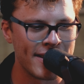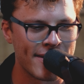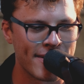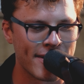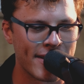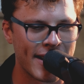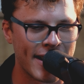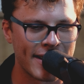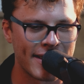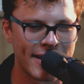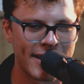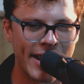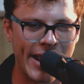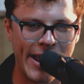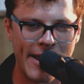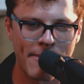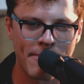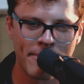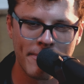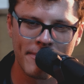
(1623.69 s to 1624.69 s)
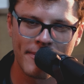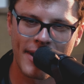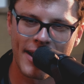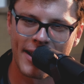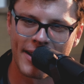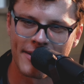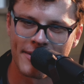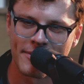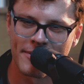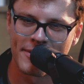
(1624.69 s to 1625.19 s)
to get the game
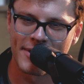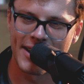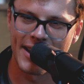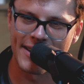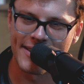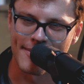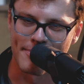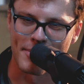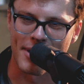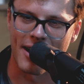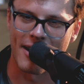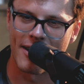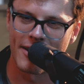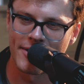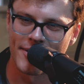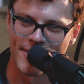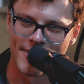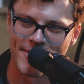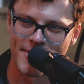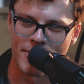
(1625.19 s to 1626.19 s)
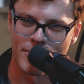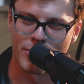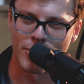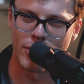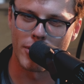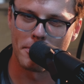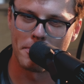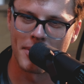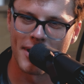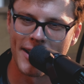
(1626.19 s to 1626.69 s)
and get some characters and
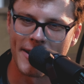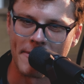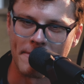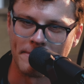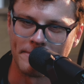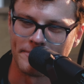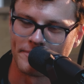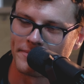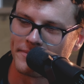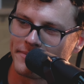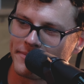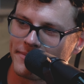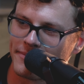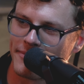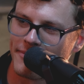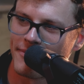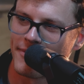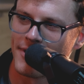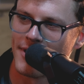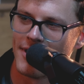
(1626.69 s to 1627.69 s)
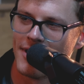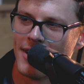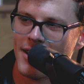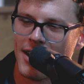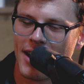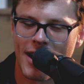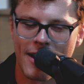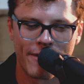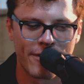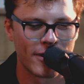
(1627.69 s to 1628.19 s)
role play. Oh, yeah.
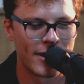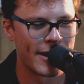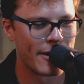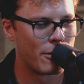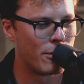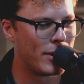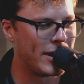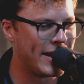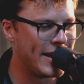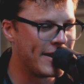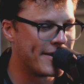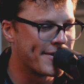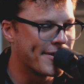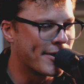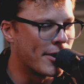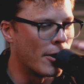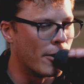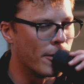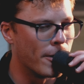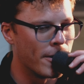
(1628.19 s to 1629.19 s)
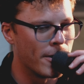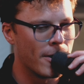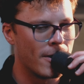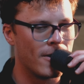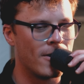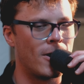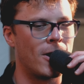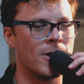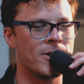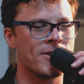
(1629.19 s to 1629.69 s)
I feel like we need to go
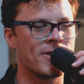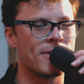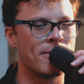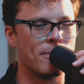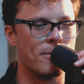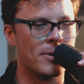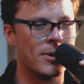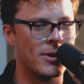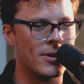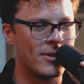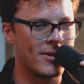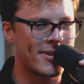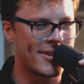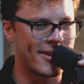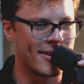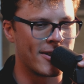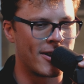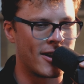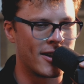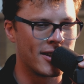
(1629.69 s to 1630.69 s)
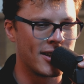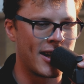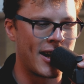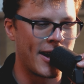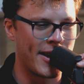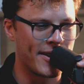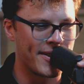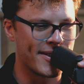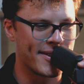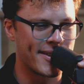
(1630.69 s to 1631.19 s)
onto the worlds and the
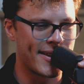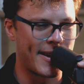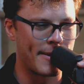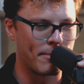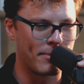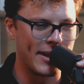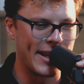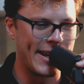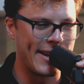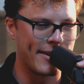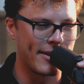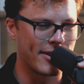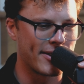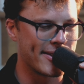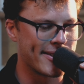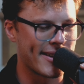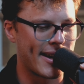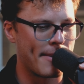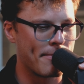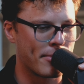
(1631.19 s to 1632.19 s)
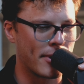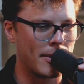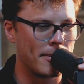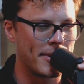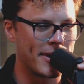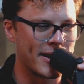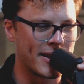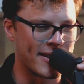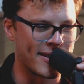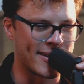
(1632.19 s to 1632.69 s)
onlines and play because I'm probably
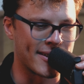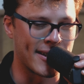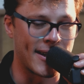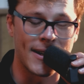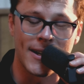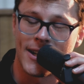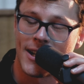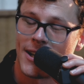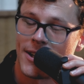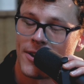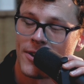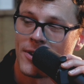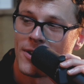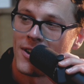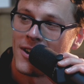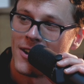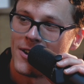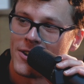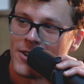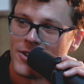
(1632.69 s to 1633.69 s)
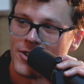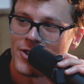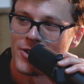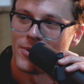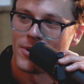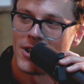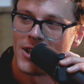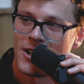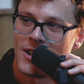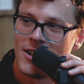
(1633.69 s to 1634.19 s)
going to suck. I don't know how good
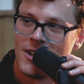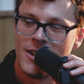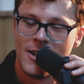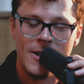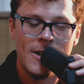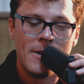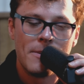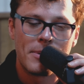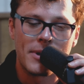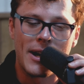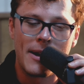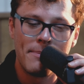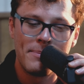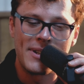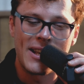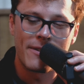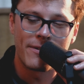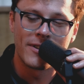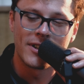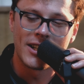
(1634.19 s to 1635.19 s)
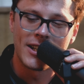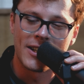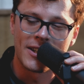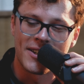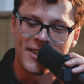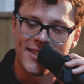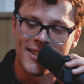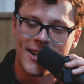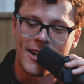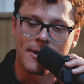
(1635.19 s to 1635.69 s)
you are, but I'm definitely going to
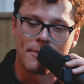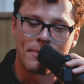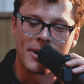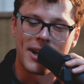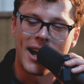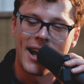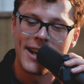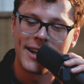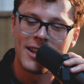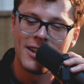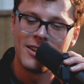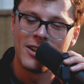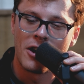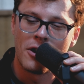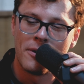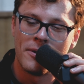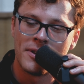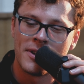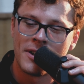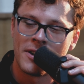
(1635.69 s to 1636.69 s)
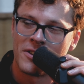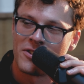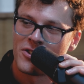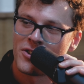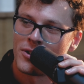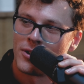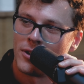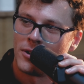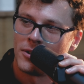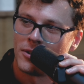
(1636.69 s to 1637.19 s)
suck. But I can go in there and
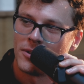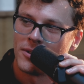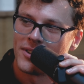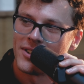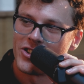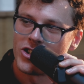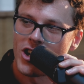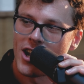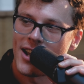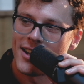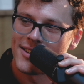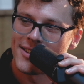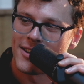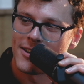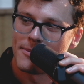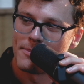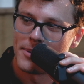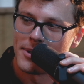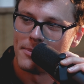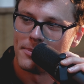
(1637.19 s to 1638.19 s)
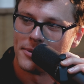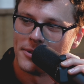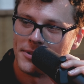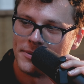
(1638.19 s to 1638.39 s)
troll the jazz out of people.